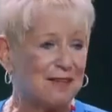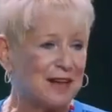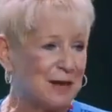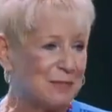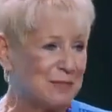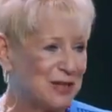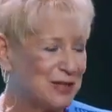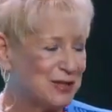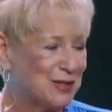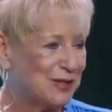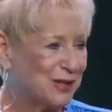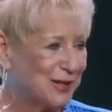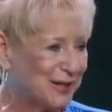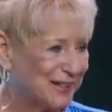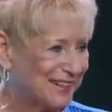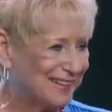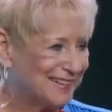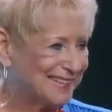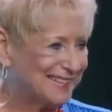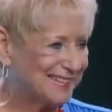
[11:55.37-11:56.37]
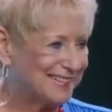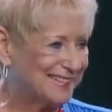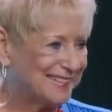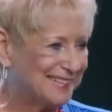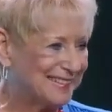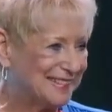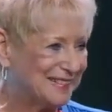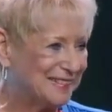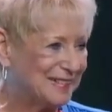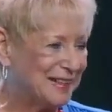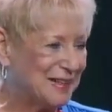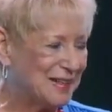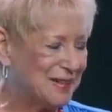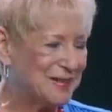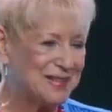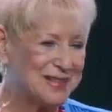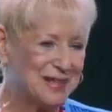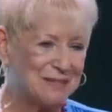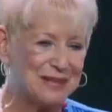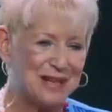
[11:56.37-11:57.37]
I missed your call. Well, you know,
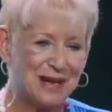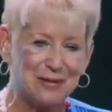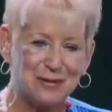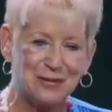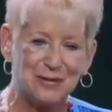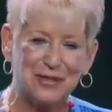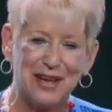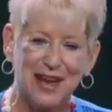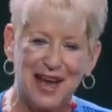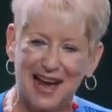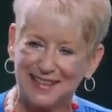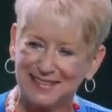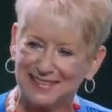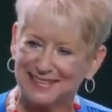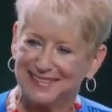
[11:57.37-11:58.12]
sometimes we're not.